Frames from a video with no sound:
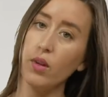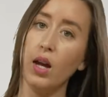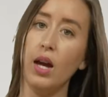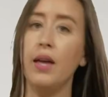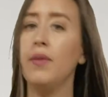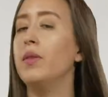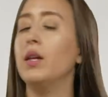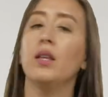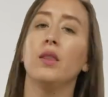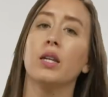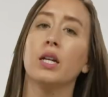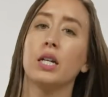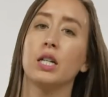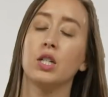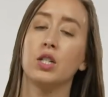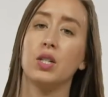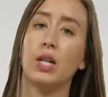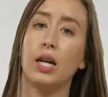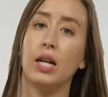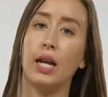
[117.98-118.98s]
and then
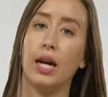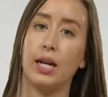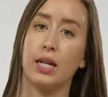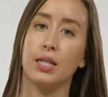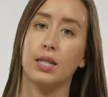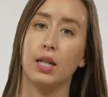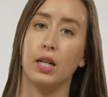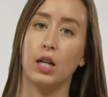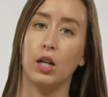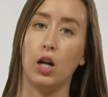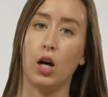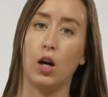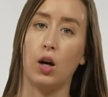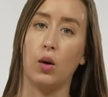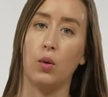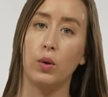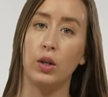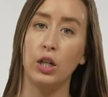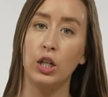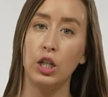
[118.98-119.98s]
there's an X and an
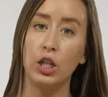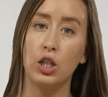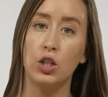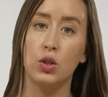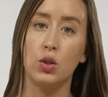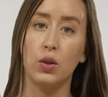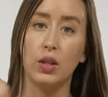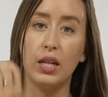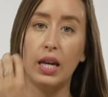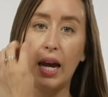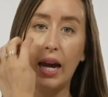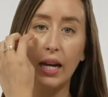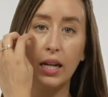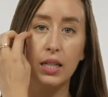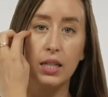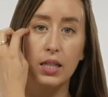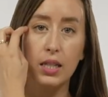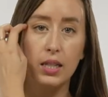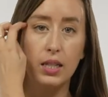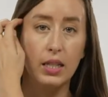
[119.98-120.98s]
O. So the
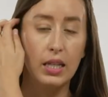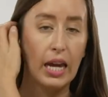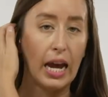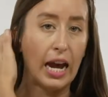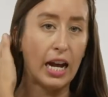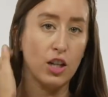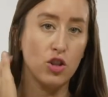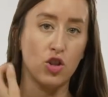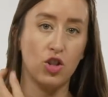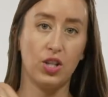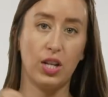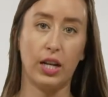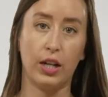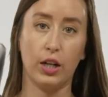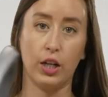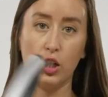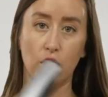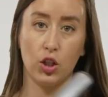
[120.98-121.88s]
X is the agitator.